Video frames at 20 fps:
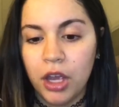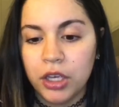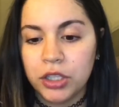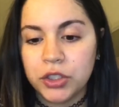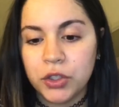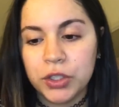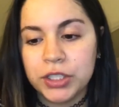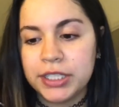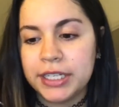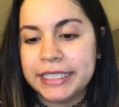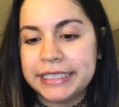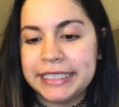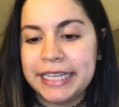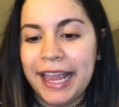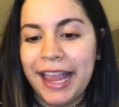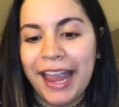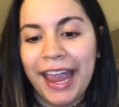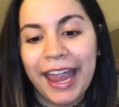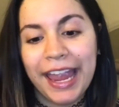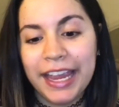So it says,
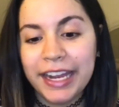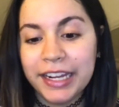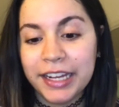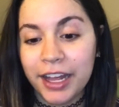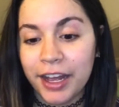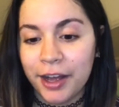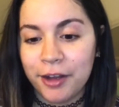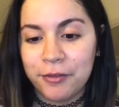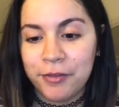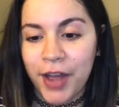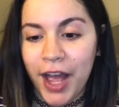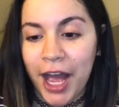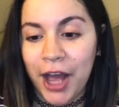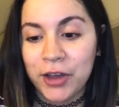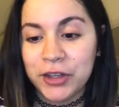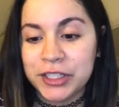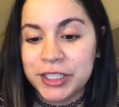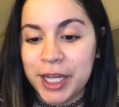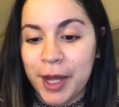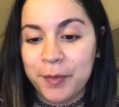"Hey love,
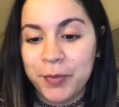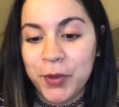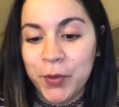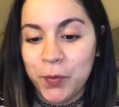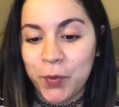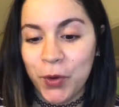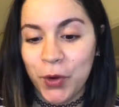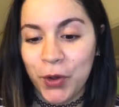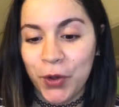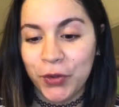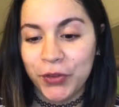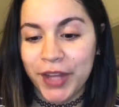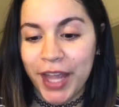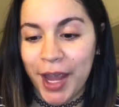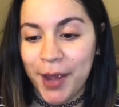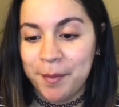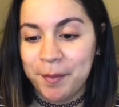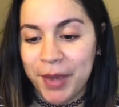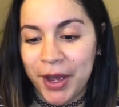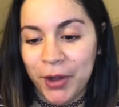I'll stop the world
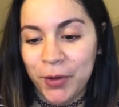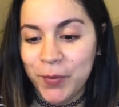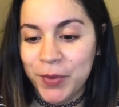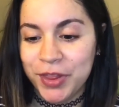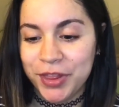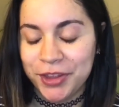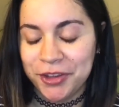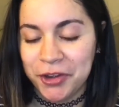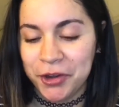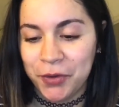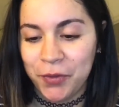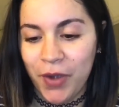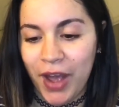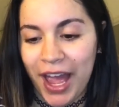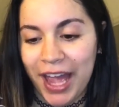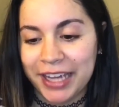and melt with you.